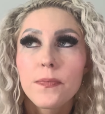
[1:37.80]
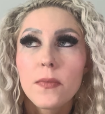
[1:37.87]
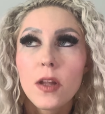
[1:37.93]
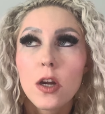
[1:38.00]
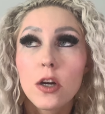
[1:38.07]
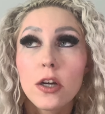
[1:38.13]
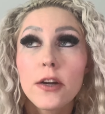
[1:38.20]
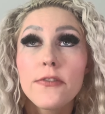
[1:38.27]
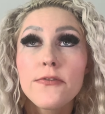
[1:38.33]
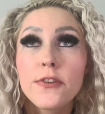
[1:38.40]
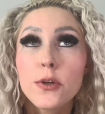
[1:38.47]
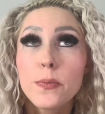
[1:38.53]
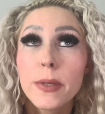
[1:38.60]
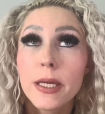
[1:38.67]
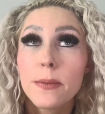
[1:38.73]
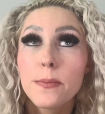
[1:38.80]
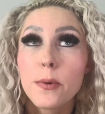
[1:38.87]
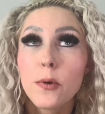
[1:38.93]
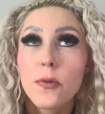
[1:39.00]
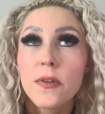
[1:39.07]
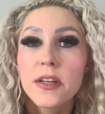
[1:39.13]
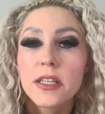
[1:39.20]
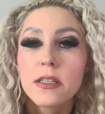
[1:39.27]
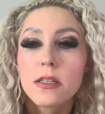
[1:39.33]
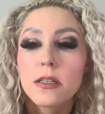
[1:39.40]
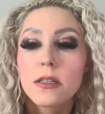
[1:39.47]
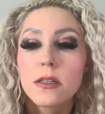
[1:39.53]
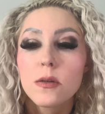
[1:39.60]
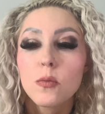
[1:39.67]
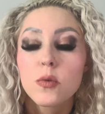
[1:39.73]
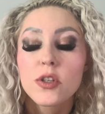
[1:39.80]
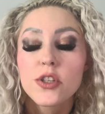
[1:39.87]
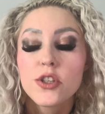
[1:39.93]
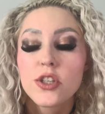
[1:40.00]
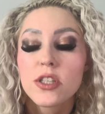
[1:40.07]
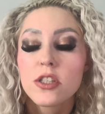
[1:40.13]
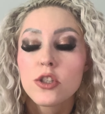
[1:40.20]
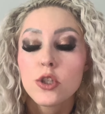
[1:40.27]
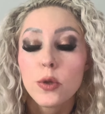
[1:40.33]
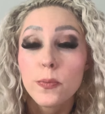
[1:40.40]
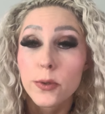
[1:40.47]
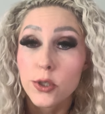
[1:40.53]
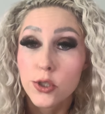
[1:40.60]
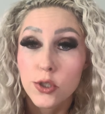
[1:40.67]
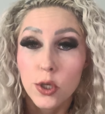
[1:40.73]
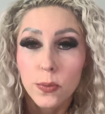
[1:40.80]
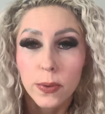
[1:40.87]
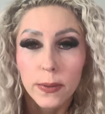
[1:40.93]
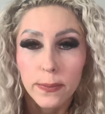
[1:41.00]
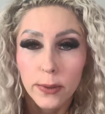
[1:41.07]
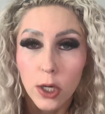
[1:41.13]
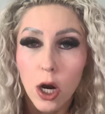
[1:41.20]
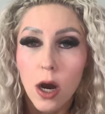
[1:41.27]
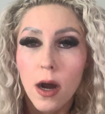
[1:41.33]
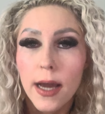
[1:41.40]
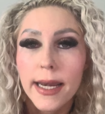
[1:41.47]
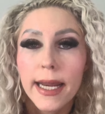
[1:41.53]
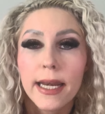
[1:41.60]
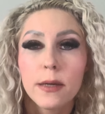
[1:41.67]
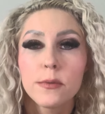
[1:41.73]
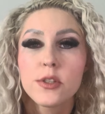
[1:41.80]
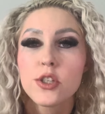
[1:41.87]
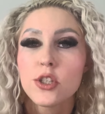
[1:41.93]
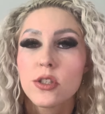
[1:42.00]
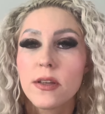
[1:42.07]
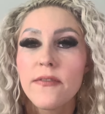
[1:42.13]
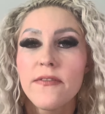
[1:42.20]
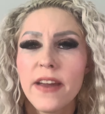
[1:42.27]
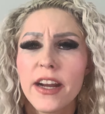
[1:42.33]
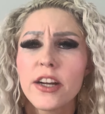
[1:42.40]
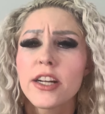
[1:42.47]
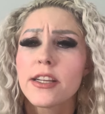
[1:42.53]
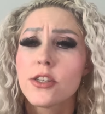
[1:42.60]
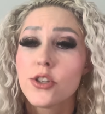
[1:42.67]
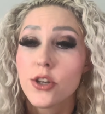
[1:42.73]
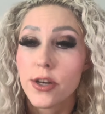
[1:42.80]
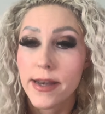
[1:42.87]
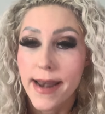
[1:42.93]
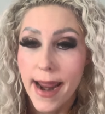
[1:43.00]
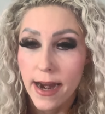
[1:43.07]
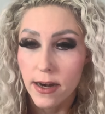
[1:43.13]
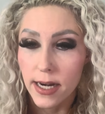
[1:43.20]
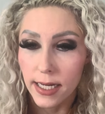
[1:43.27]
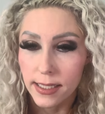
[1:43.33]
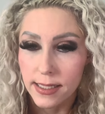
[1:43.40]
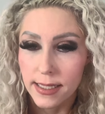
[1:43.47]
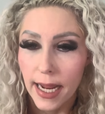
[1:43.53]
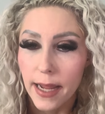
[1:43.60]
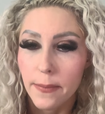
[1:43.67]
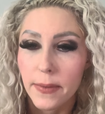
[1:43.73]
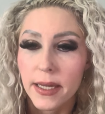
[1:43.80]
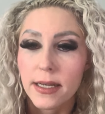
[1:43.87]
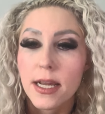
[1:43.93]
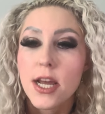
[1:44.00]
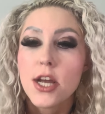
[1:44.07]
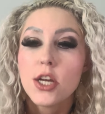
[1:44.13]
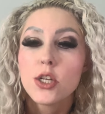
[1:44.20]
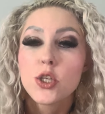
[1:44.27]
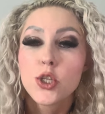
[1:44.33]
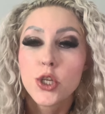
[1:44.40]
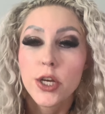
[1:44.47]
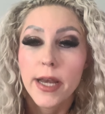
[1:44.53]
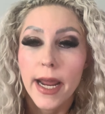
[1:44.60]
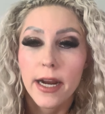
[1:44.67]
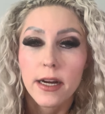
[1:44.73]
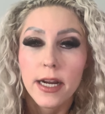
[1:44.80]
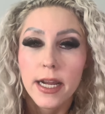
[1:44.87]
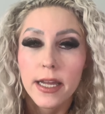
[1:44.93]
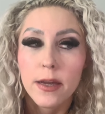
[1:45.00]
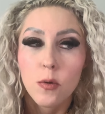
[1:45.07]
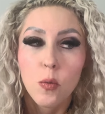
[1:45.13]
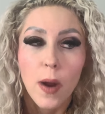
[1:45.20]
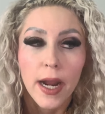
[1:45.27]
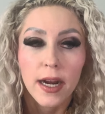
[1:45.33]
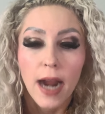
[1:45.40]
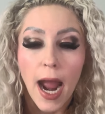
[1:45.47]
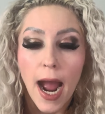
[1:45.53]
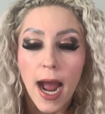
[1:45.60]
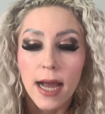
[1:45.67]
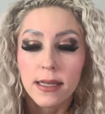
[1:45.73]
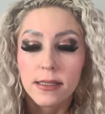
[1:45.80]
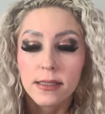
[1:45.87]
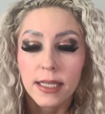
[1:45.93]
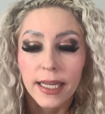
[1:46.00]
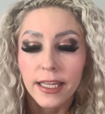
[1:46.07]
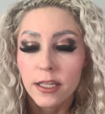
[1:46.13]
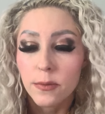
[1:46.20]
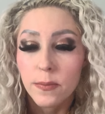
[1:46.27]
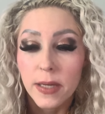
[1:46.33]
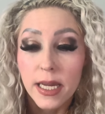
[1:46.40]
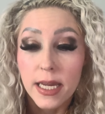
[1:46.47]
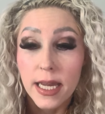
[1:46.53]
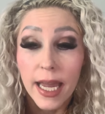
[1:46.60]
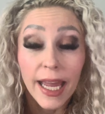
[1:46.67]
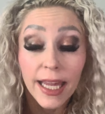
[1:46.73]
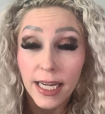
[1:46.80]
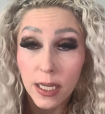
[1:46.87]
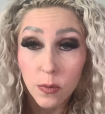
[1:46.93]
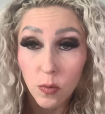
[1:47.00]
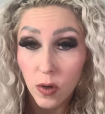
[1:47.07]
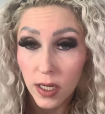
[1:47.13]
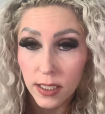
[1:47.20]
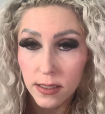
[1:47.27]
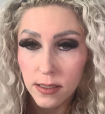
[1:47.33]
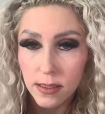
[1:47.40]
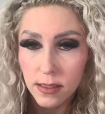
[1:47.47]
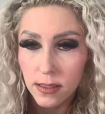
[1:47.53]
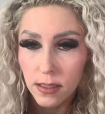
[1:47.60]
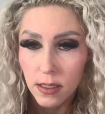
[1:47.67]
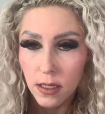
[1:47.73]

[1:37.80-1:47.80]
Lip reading: or a few people that was just super broad, and it was just a very generic statement. Generic, whereas it could be anyone's